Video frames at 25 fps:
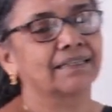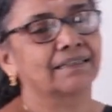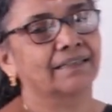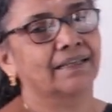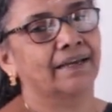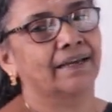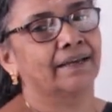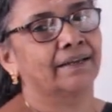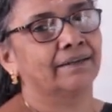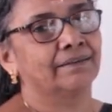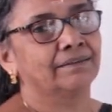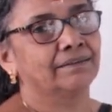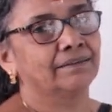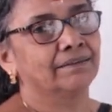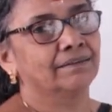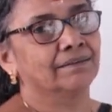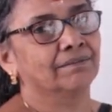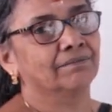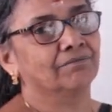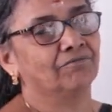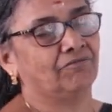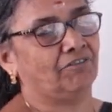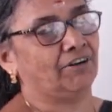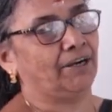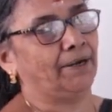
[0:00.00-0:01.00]
than
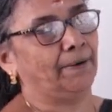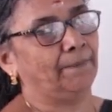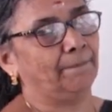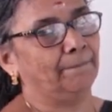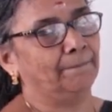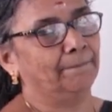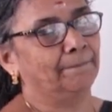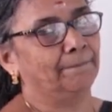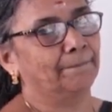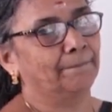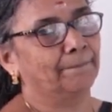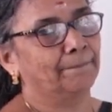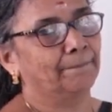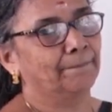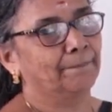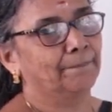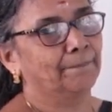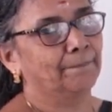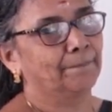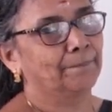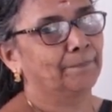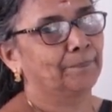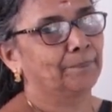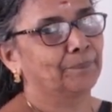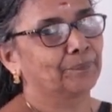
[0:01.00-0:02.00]
1.
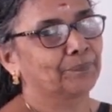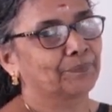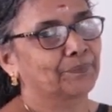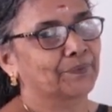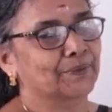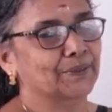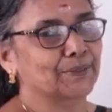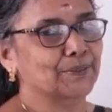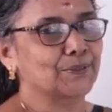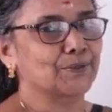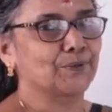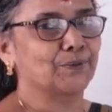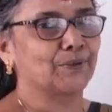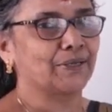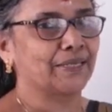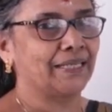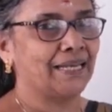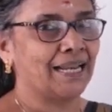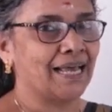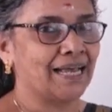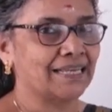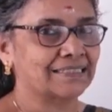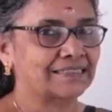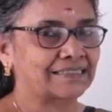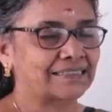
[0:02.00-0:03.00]
So
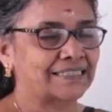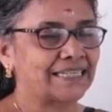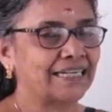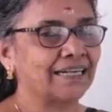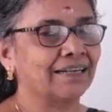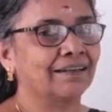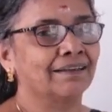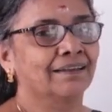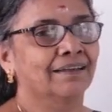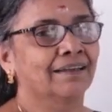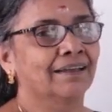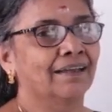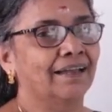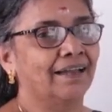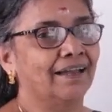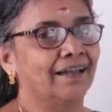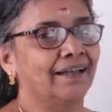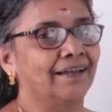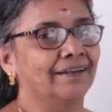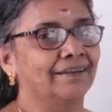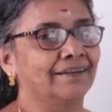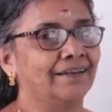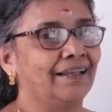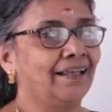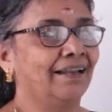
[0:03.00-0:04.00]
elastic
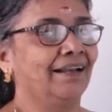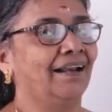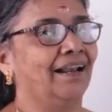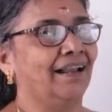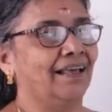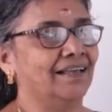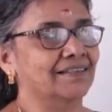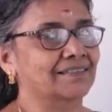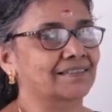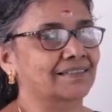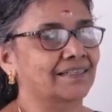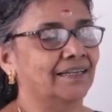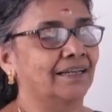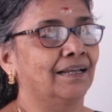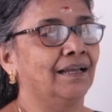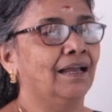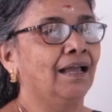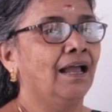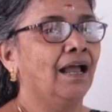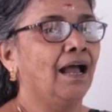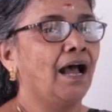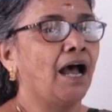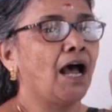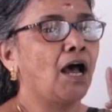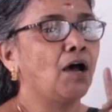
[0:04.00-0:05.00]
and inelastic.
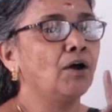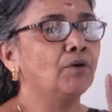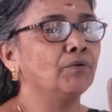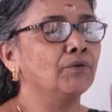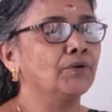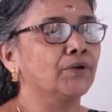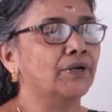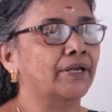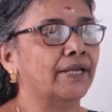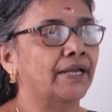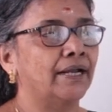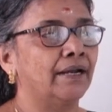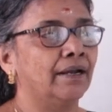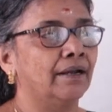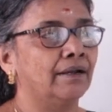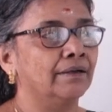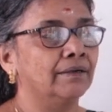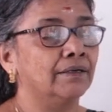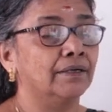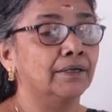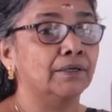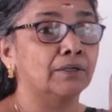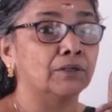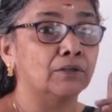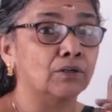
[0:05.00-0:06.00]
How you
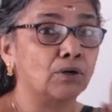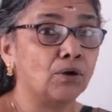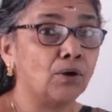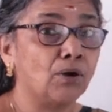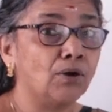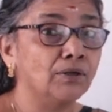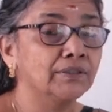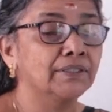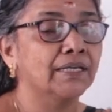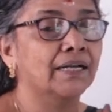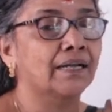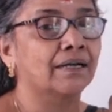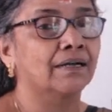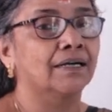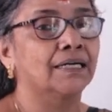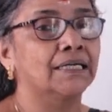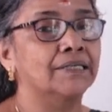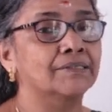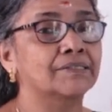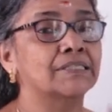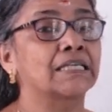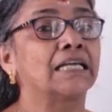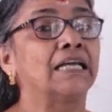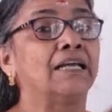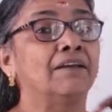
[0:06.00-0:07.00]
can draw the
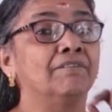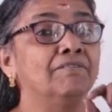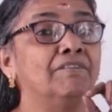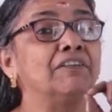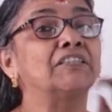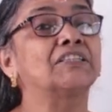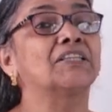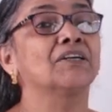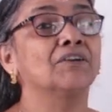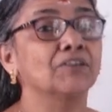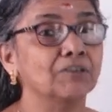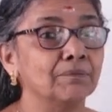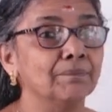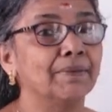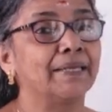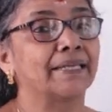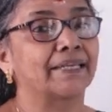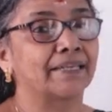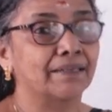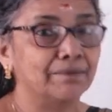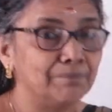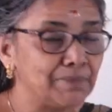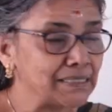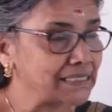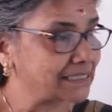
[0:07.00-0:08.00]
curves without
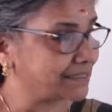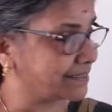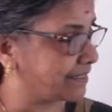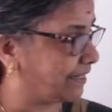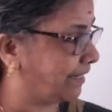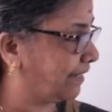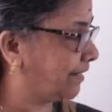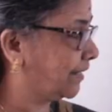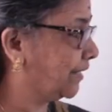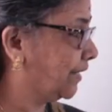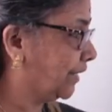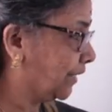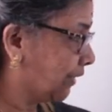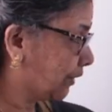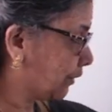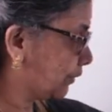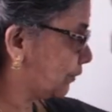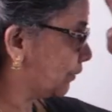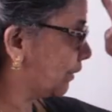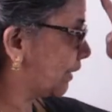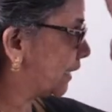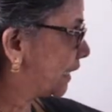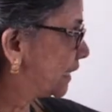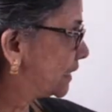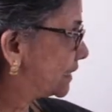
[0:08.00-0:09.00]
making mistake? You
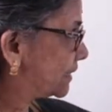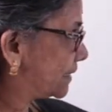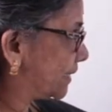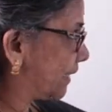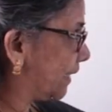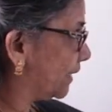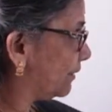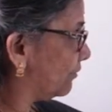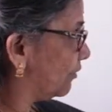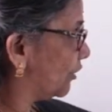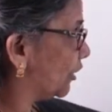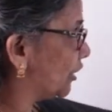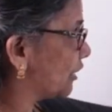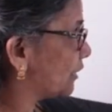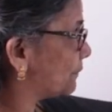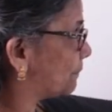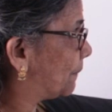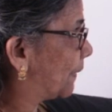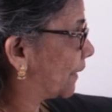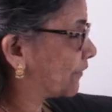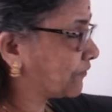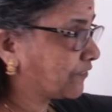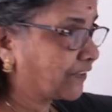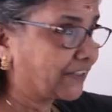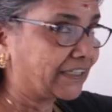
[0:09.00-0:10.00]
understand what is
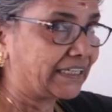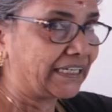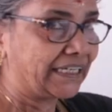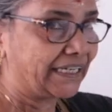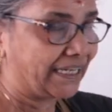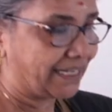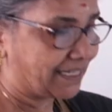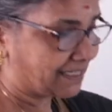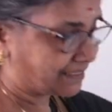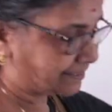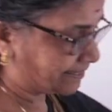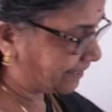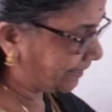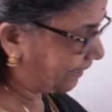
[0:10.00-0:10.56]
perfectly elastic?